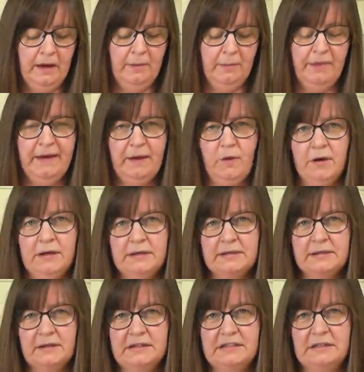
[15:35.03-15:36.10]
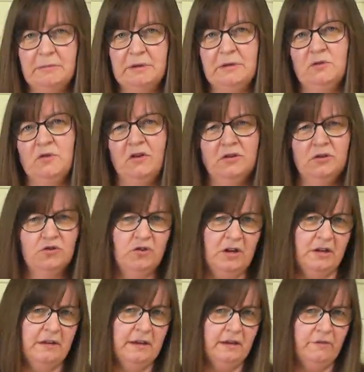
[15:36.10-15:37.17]
and they're quite exciting, but it's kind of trying
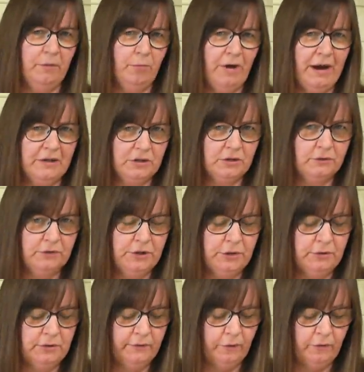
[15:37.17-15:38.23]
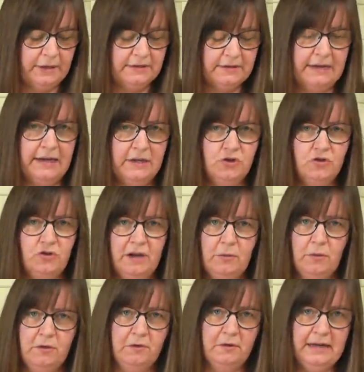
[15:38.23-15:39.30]
to think of a practical use for it. So let's try
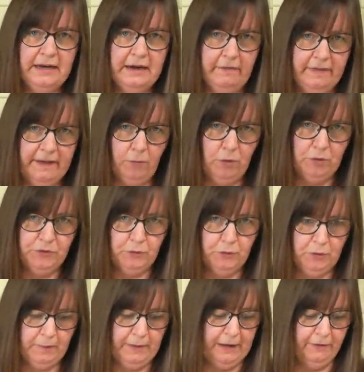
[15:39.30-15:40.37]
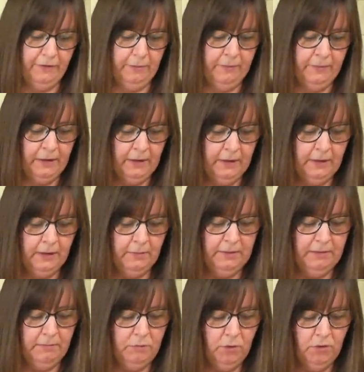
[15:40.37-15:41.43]
one on here, and then we'll talk about them
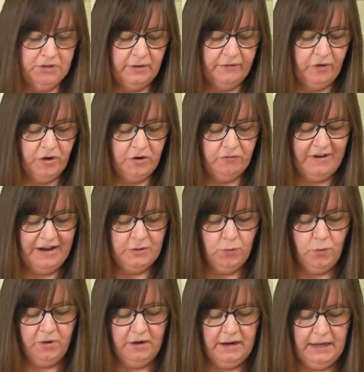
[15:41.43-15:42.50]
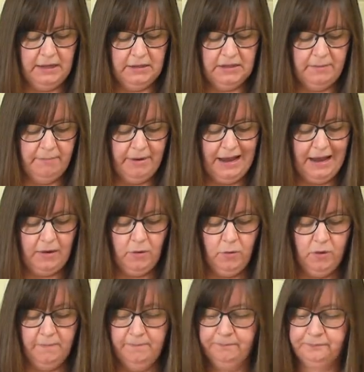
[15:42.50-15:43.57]
bit more. So I've got a red one and a black
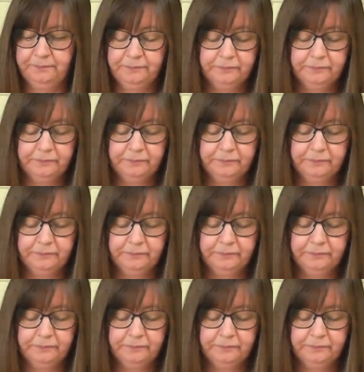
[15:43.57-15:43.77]
one,